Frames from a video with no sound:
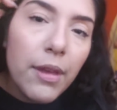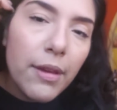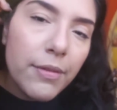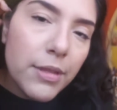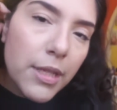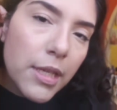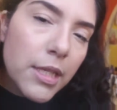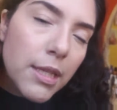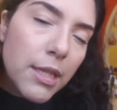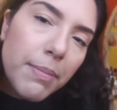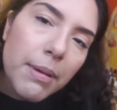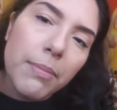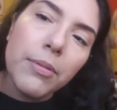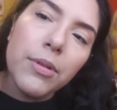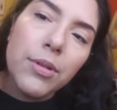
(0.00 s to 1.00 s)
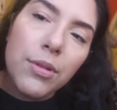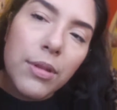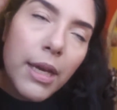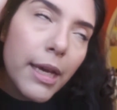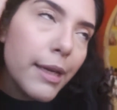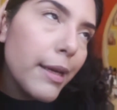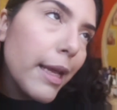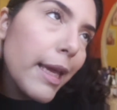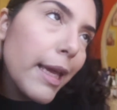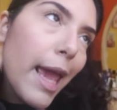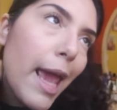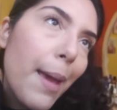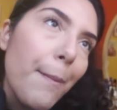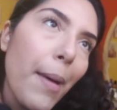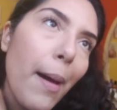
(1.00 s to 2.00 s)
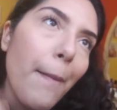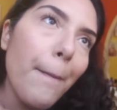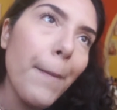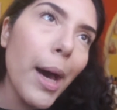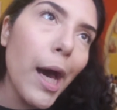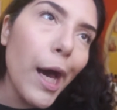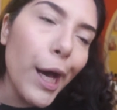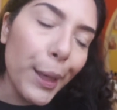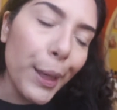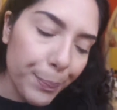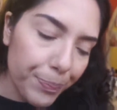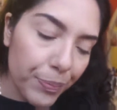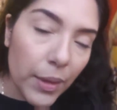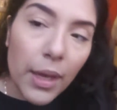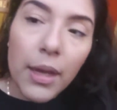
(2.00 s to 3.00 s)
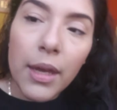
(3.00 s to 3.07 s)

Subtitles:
I've seen some people do that, aka my mom.